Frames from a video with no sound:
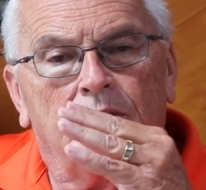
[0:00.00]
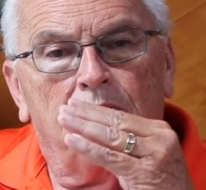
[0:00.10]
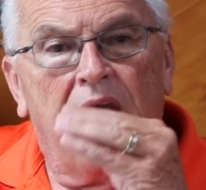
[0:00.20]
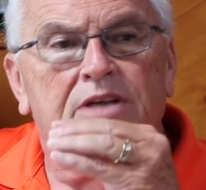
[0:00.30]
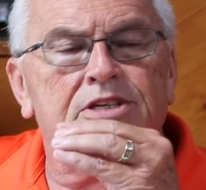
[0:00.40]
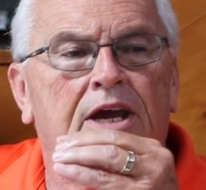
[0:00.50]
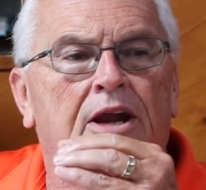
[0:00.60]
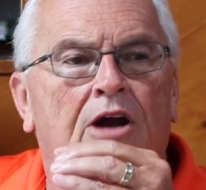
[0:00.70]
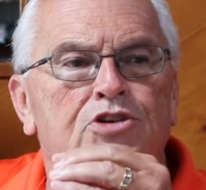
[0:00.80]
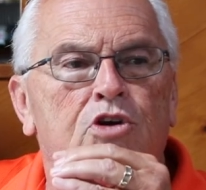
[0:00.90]
maintain
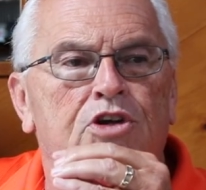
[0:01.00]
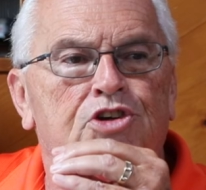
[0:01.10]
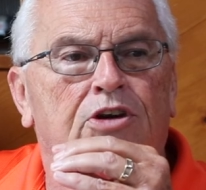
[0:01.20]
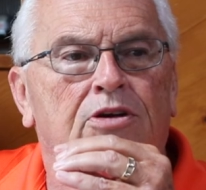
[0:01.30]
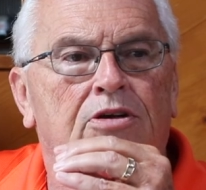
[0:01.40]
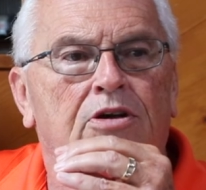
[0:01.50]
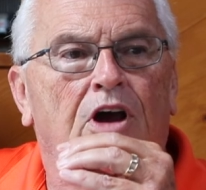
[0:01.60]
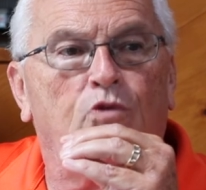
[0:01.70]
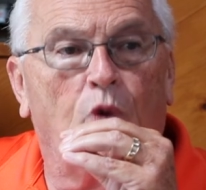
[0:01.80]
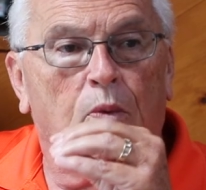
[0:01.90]
our tradition
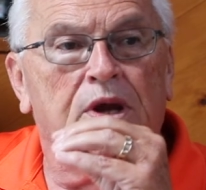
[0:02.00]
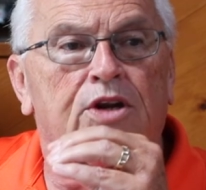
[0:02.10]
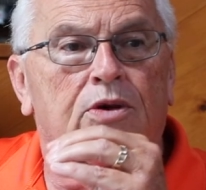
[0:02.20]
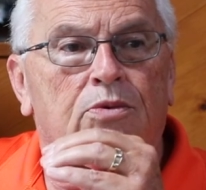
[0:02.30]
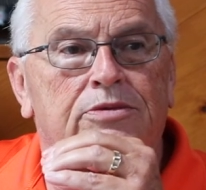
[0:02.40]
of what we do.